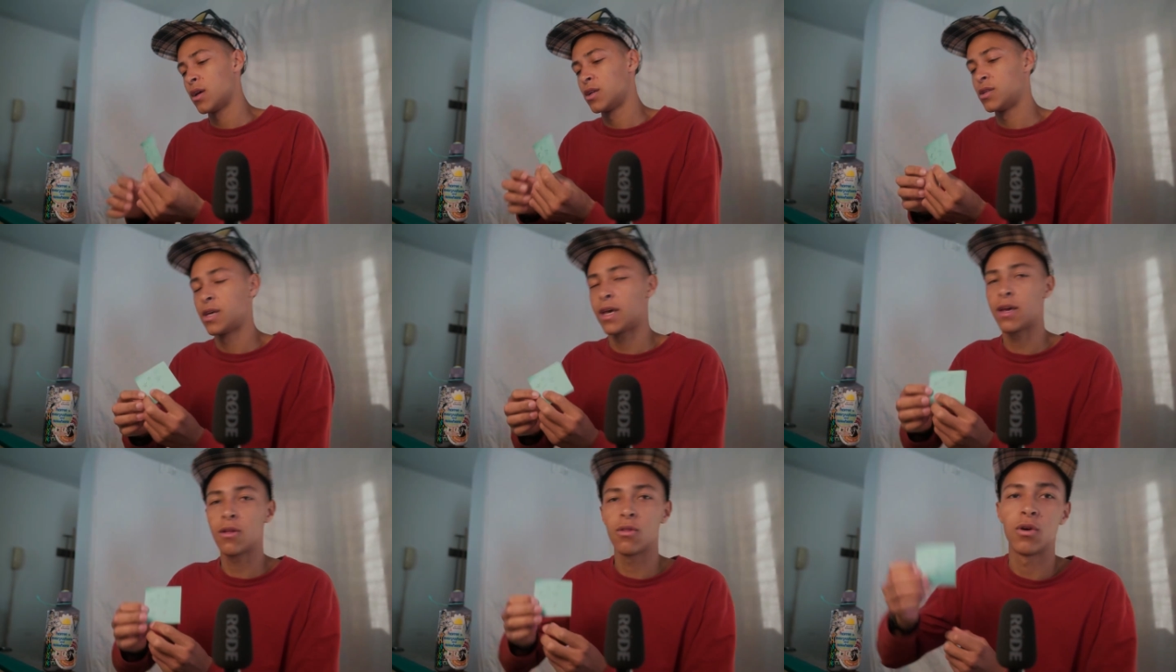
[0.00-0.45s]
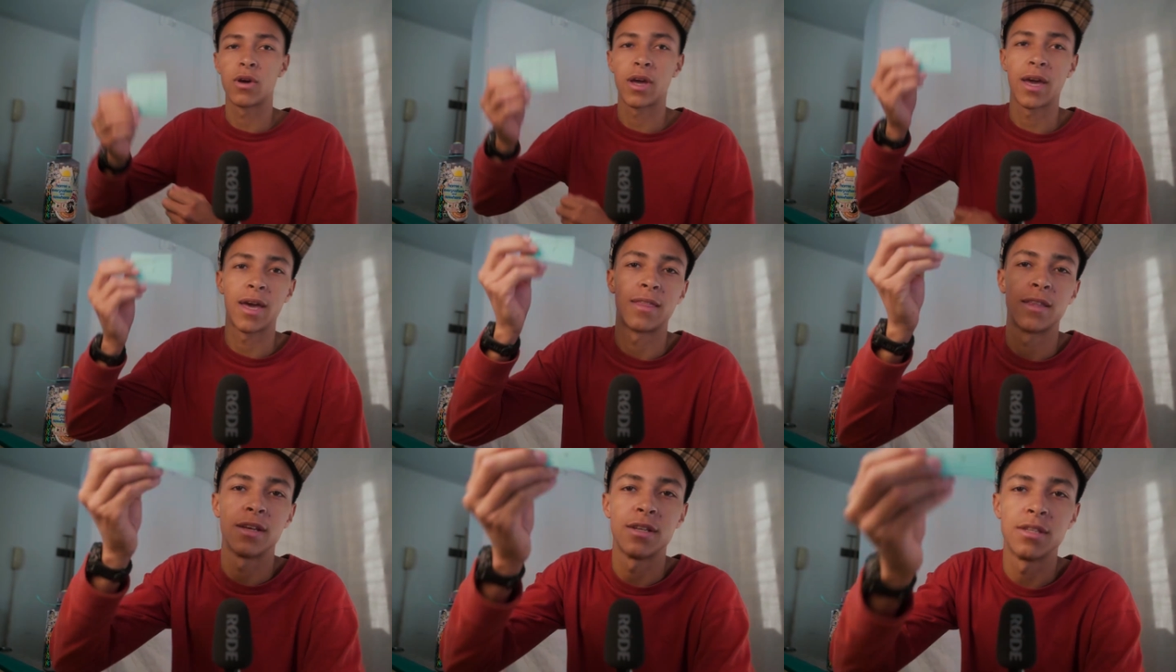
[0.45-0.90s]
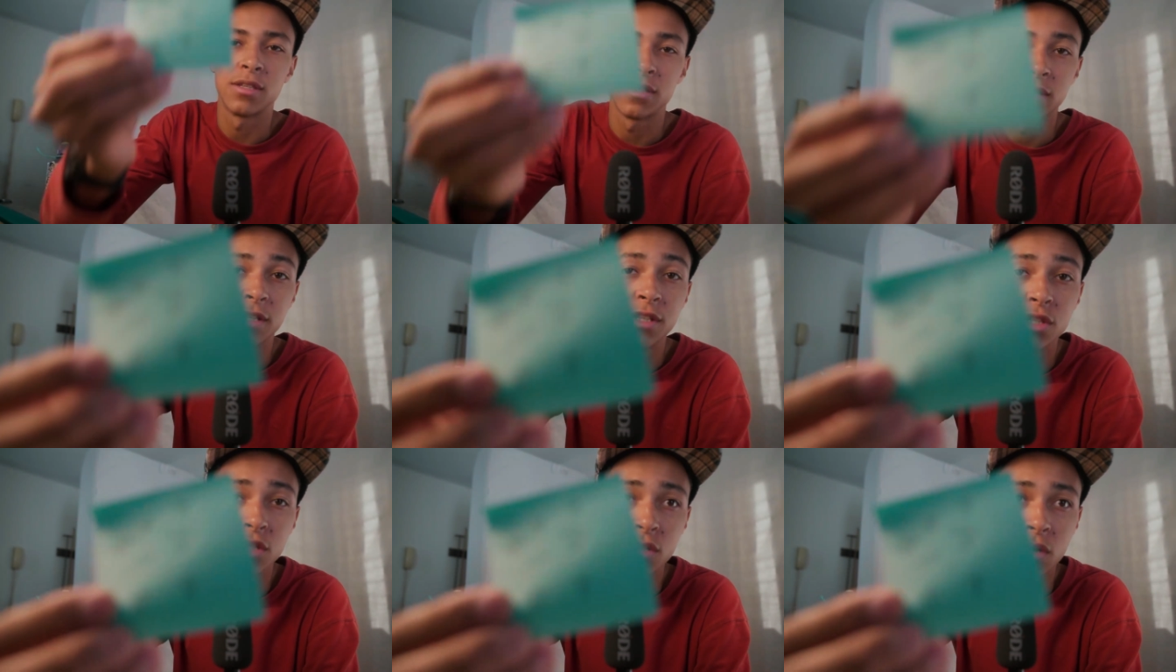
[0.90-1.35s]
Take a look at
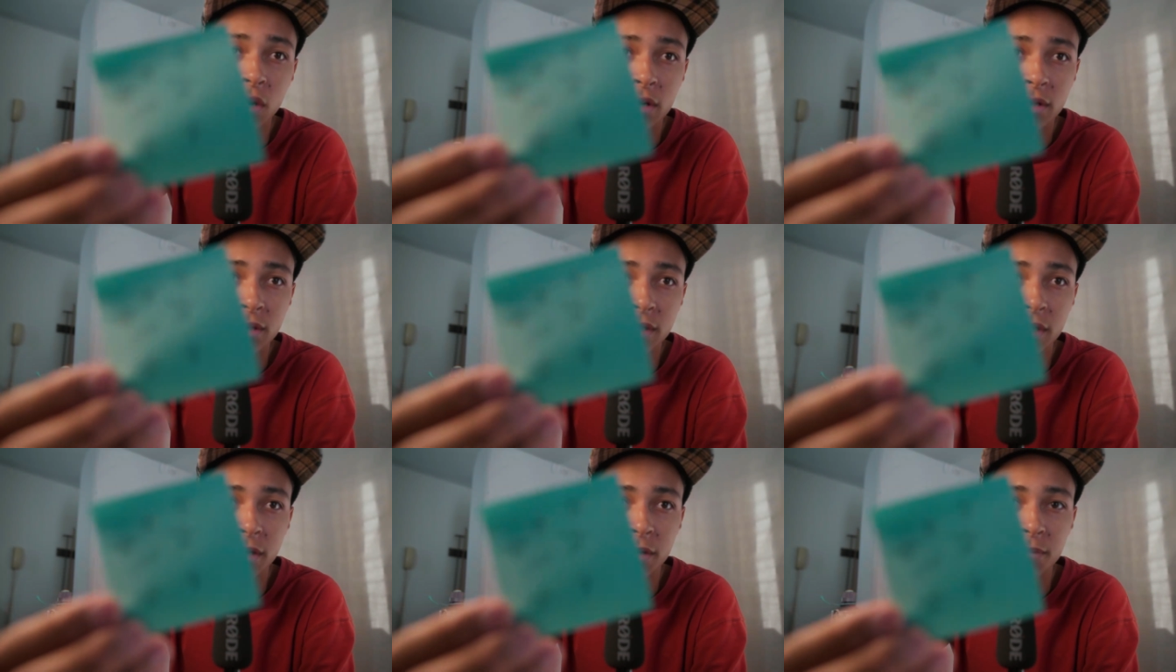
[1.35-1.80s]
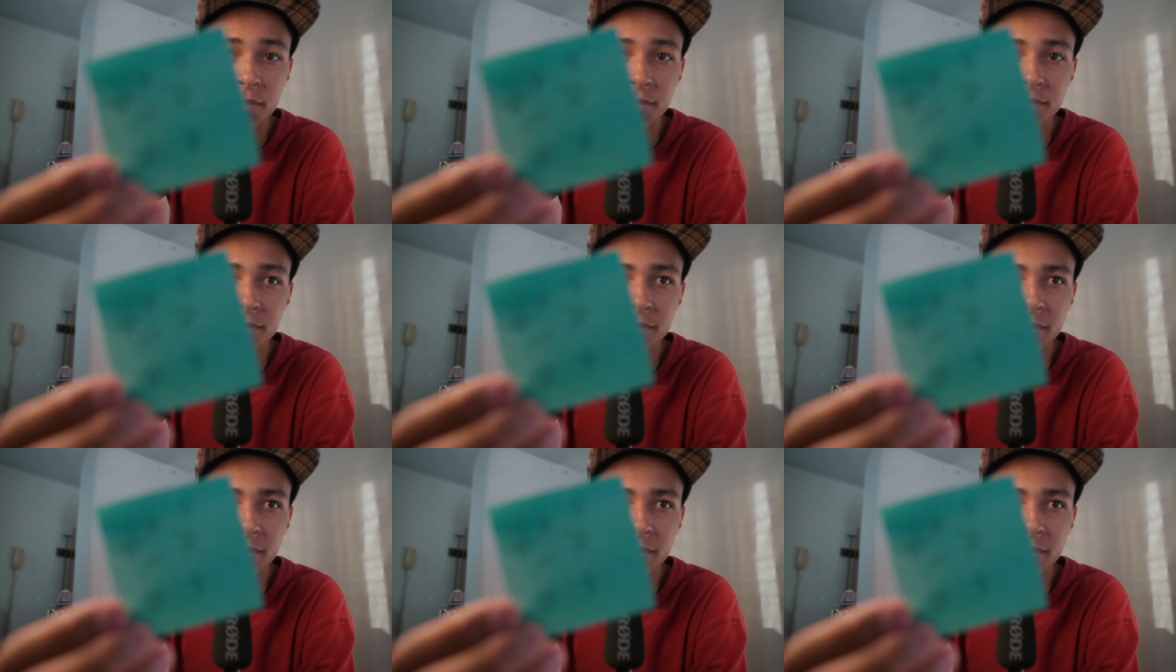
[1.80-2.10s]
these stars here.